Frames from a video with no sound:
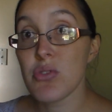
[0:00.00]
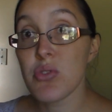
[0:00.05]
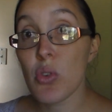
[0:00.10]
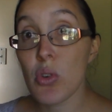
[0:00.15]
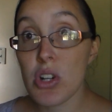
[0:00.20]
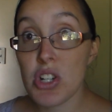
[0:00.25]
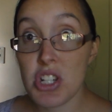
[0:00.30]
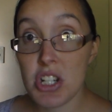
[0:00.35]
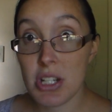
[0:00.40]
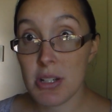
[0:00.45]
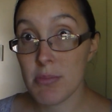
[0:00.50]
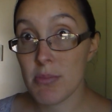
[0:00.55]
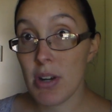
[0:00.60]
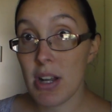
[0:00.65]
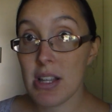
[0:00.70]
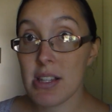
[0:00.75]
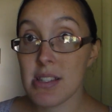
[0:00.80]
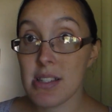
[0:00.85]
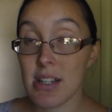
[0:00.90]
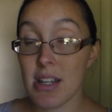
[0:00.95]
4 chicken
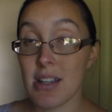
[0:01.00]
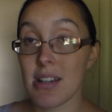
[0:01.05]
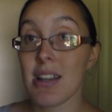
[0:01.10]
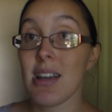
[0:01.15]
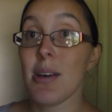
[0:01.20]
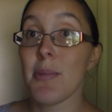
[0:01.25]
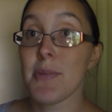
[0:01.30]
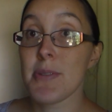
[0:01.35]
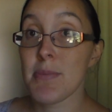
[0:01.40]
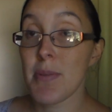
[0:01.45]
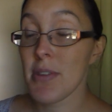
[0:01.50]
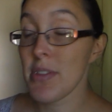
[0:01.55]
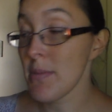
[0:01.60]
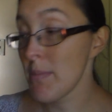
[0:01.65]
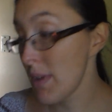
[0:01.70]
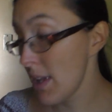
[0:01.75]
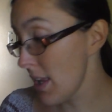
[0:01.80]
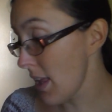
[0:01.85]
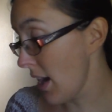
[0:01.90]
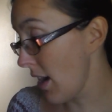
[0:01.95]
breasts to kind of help spread
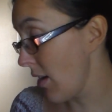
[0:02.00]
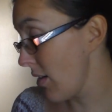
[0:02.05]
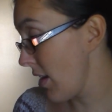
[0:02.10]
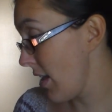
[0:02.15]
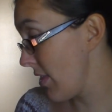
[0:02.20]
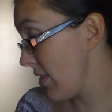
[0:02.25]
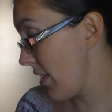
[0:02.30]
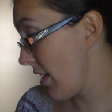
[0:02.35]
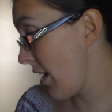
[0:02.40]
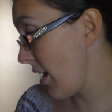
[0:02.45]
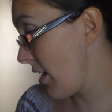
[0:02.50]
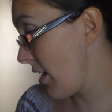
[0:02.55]
the meat out. And